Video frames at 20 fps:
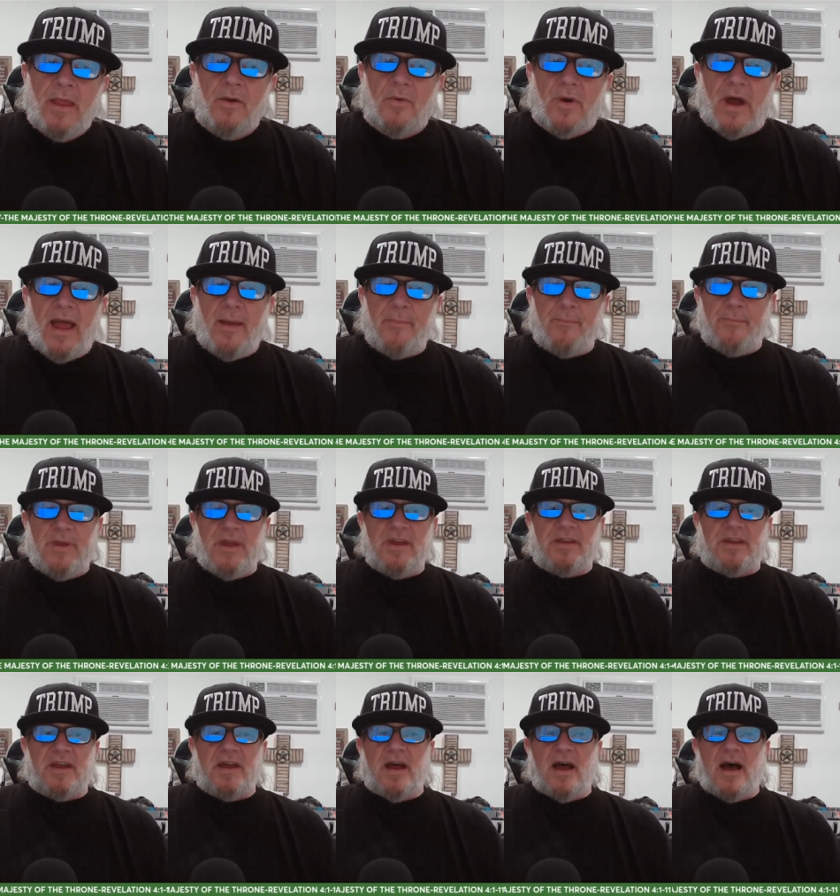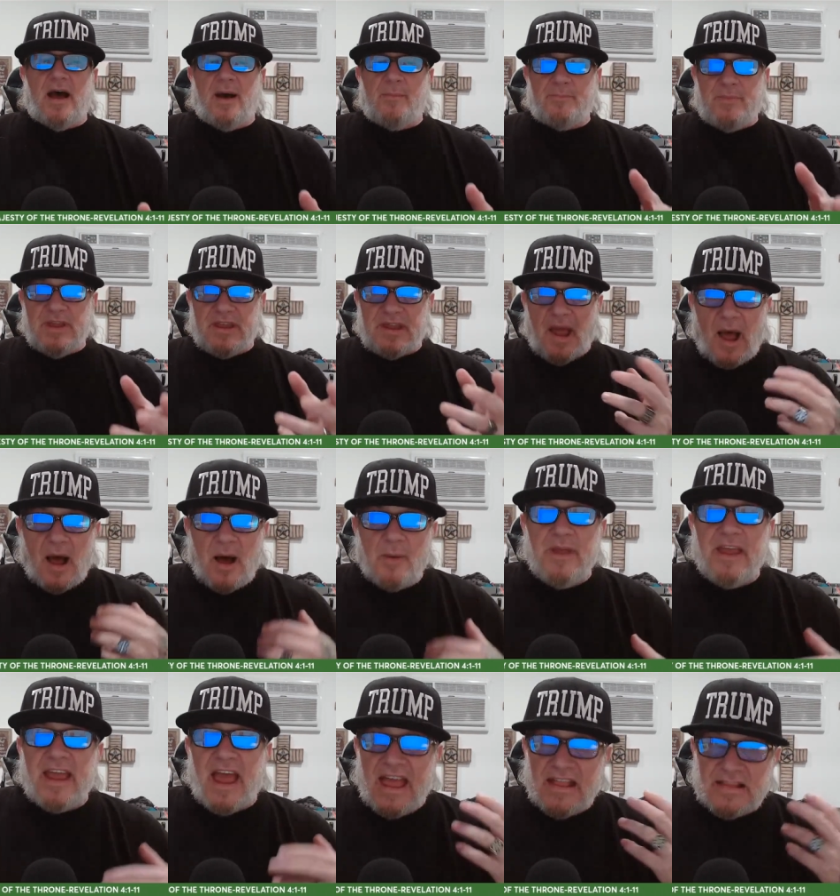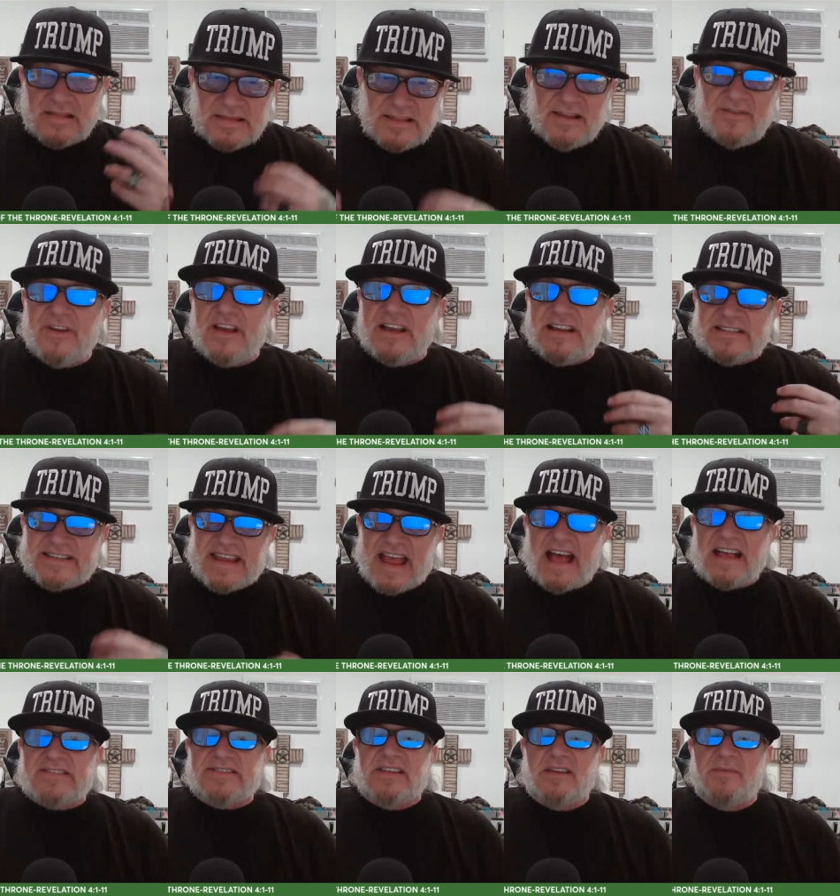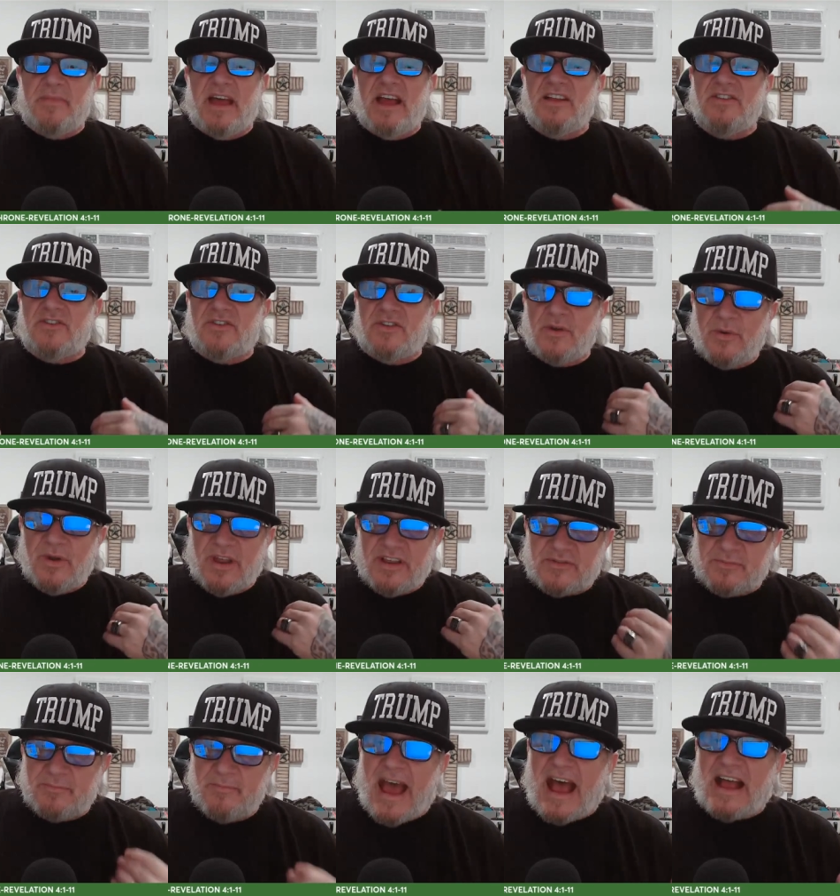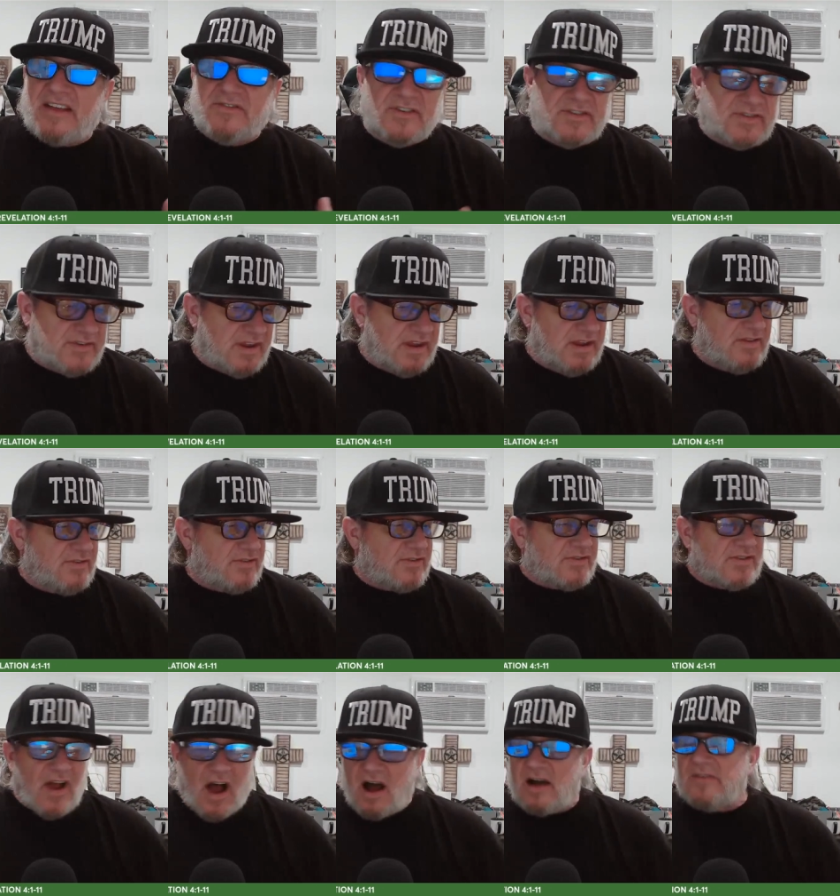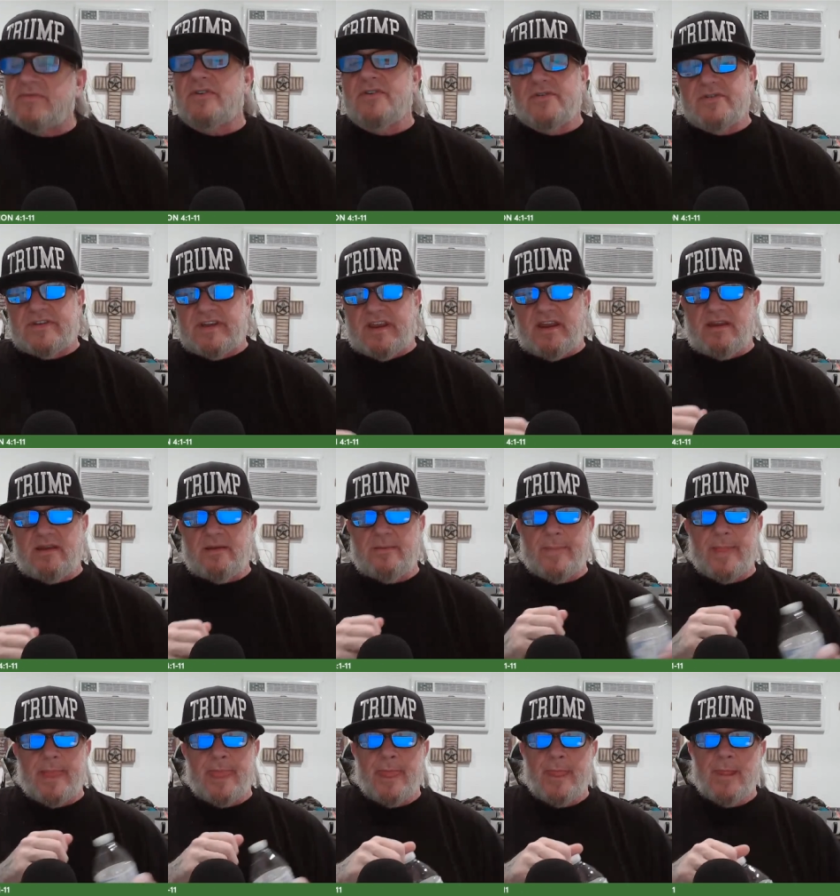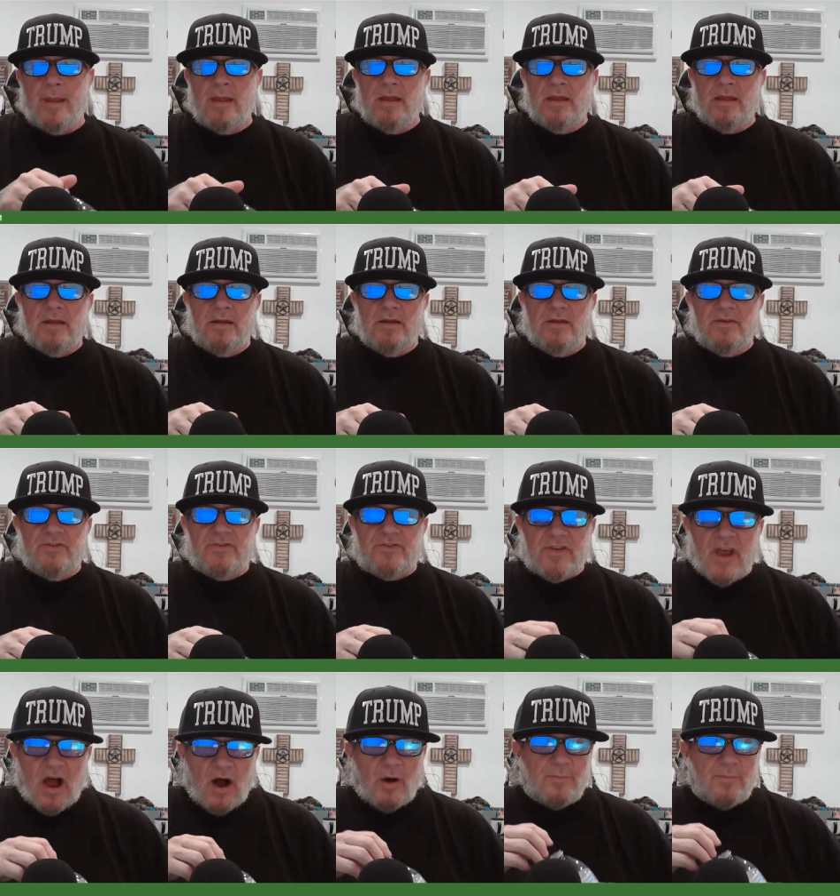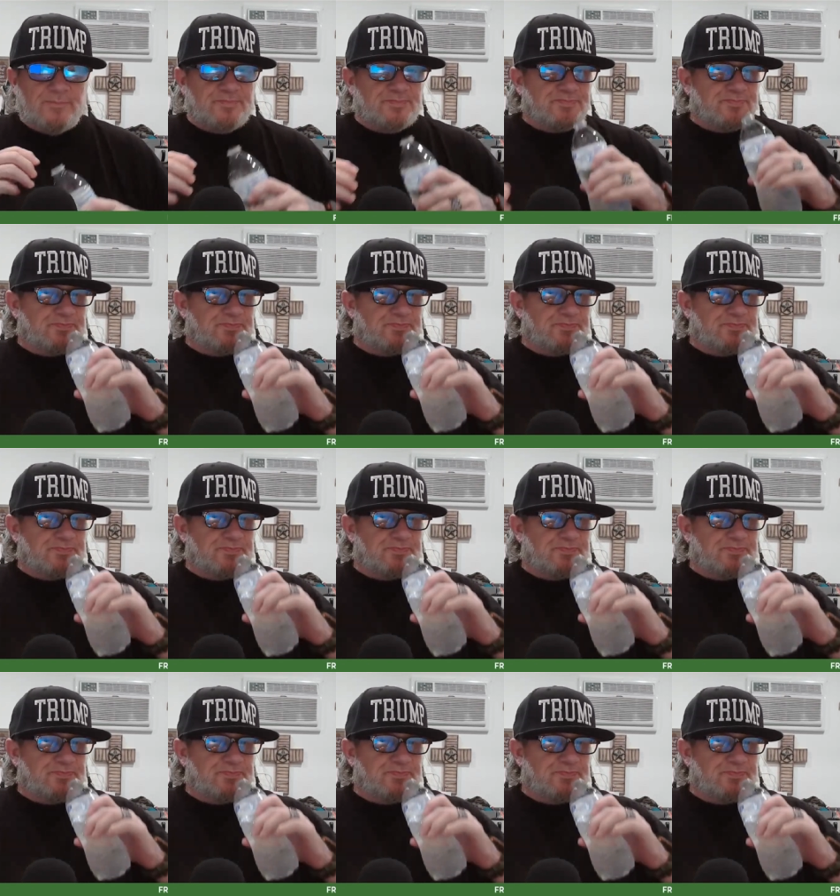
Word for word: right? Be uh, becoming a living testament to his majesty and sovereignty. So,